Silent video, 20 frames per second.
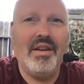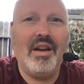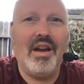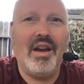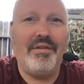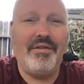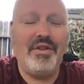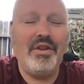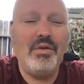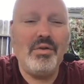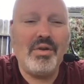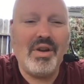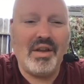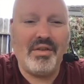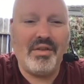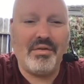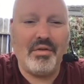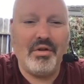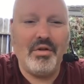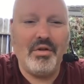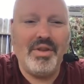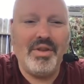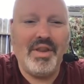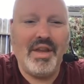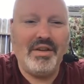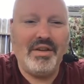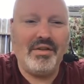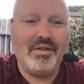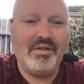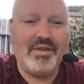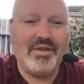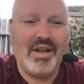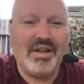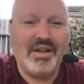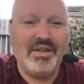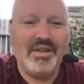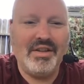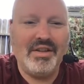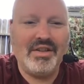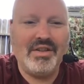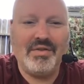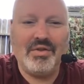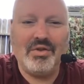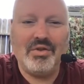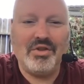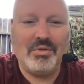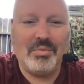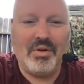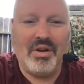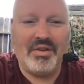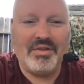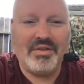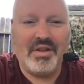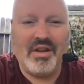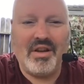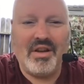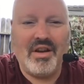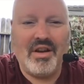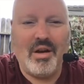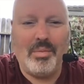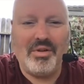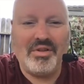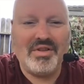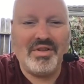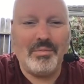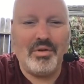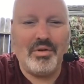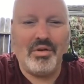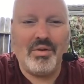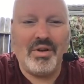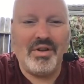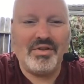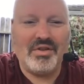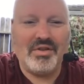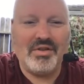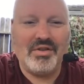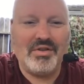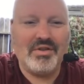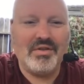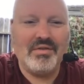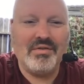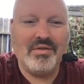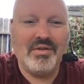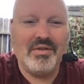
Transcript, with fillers: a few get through, and then you can tell in the interview just by asking a couple of simple questions.